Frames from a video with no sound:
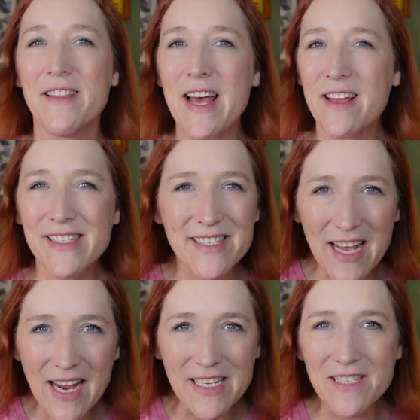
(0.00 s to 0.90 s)
That
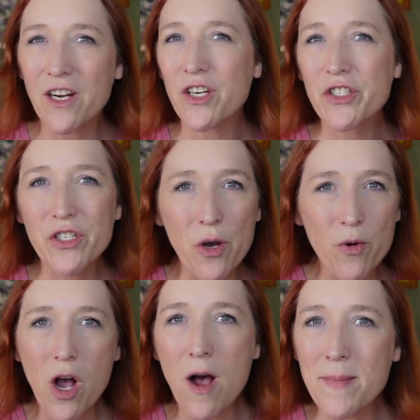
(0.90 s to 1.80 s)
scythes are so
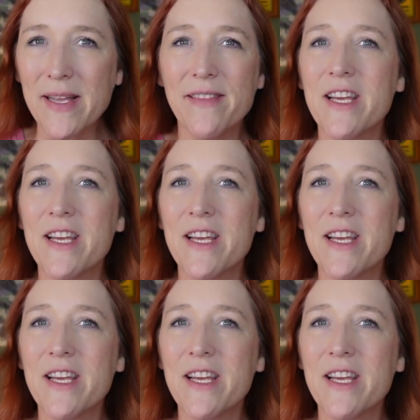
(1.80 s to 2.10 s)
common,